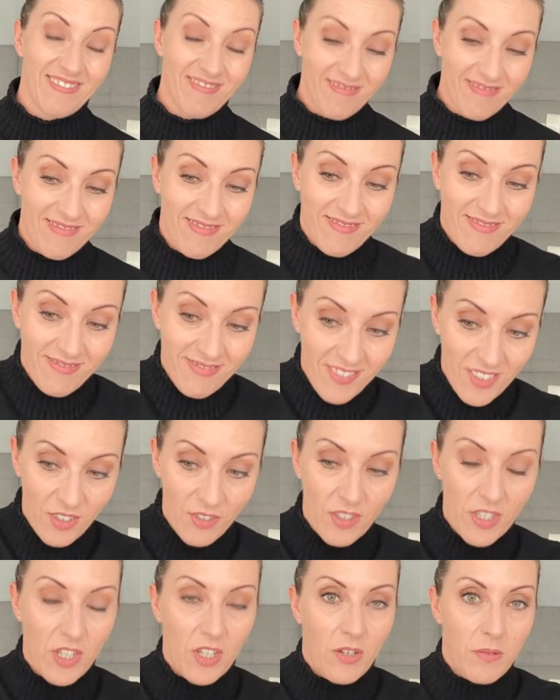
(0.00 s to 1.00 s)
or a lot of
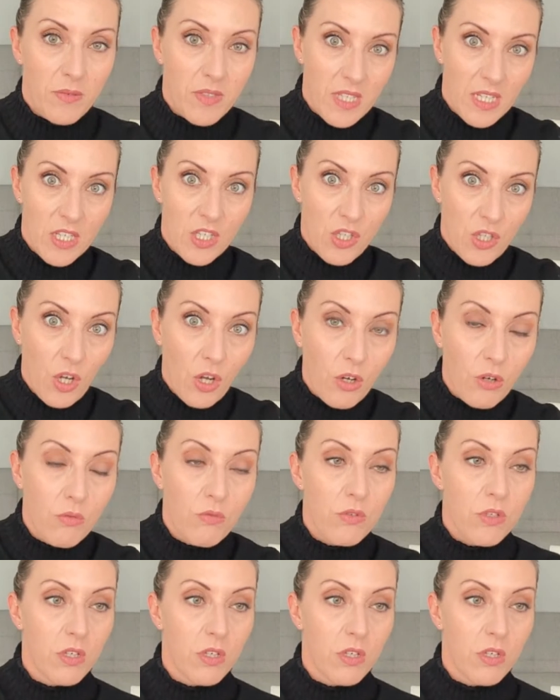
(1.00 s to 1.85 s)
the times they don't.